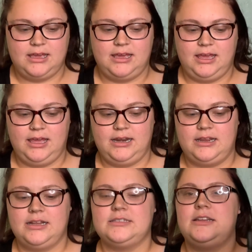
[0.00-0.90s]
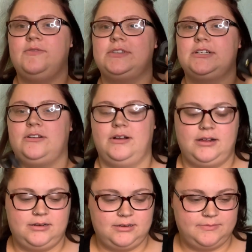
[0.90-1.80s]
And it doesn't even screw
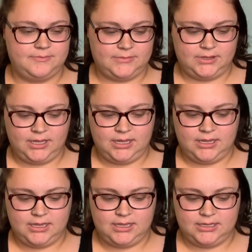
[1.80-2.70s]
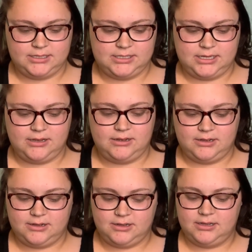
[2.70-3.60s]
on.
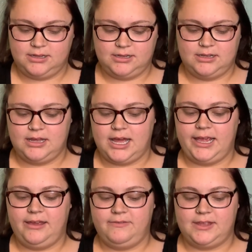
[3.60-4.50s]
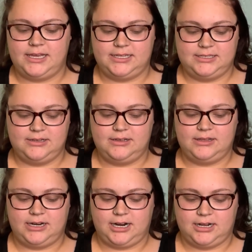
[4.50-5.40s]
So I give this, oh,
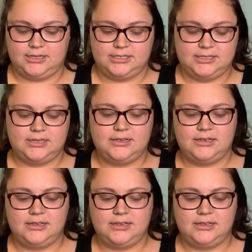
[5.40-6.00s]
there it goes.